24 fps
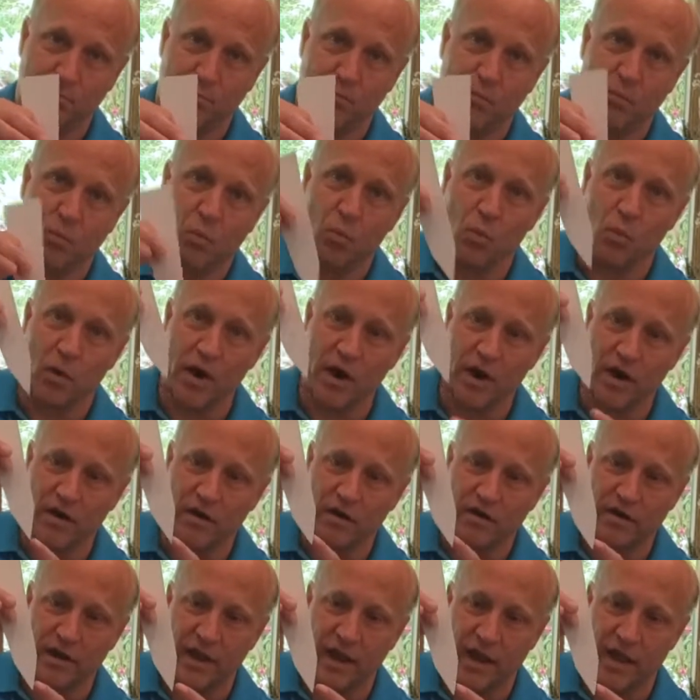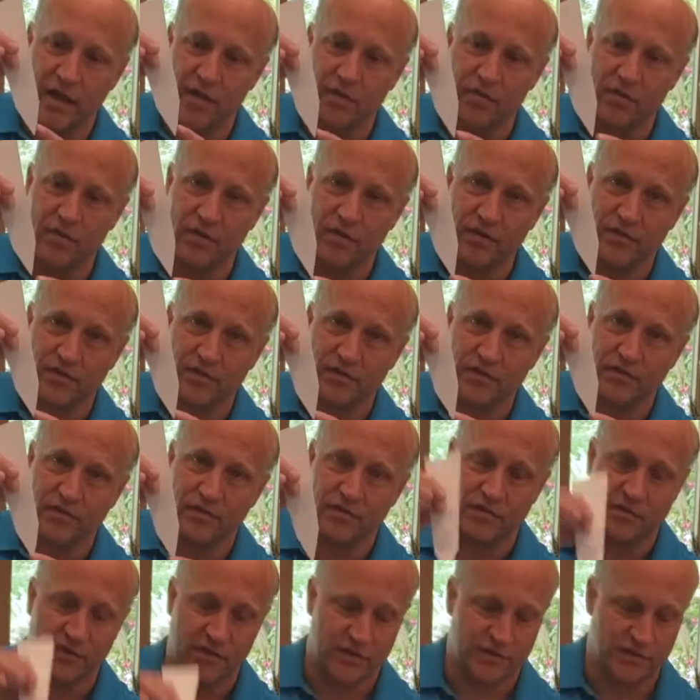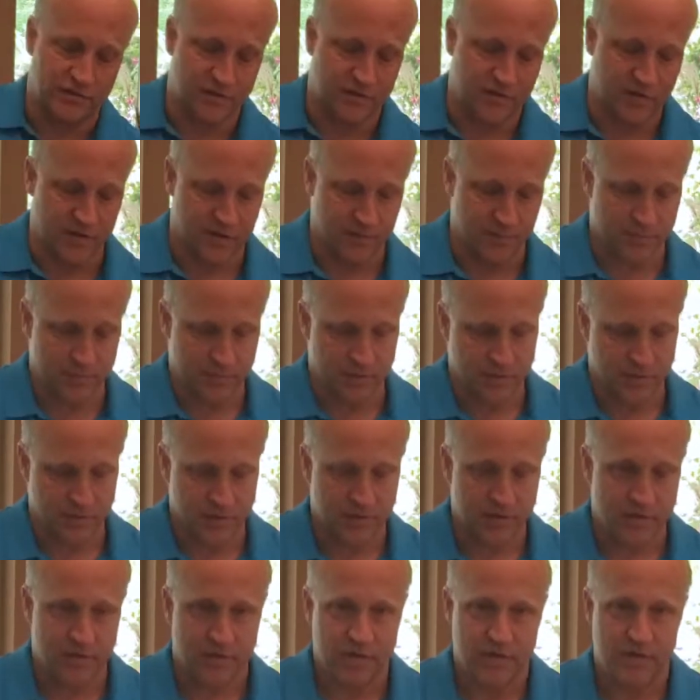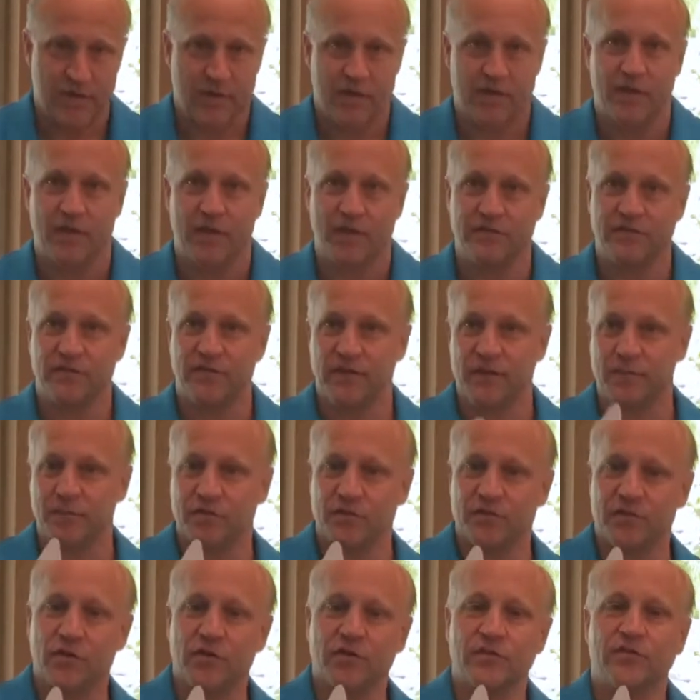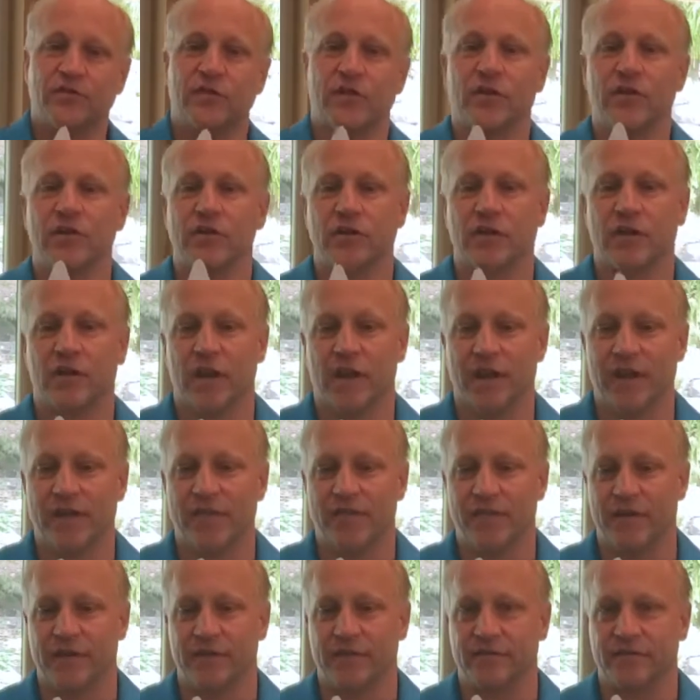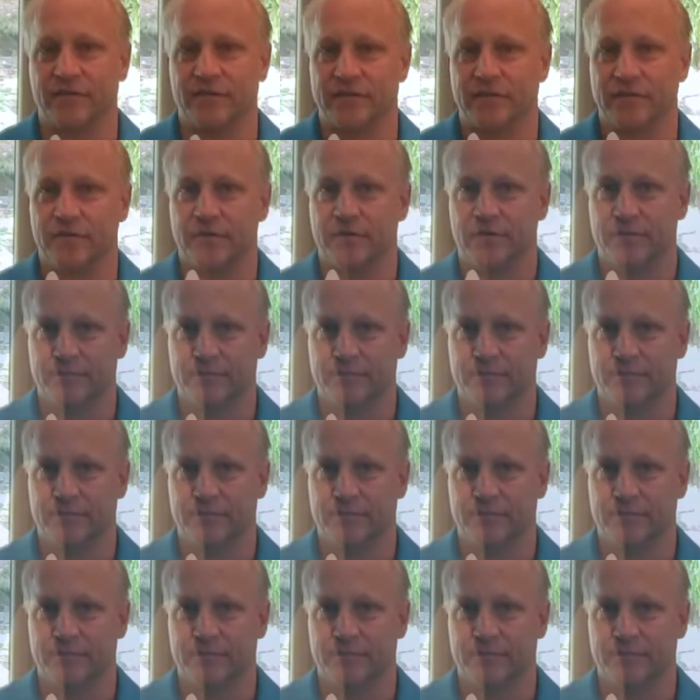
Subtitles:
wear down this tip. That tip starts to look like this.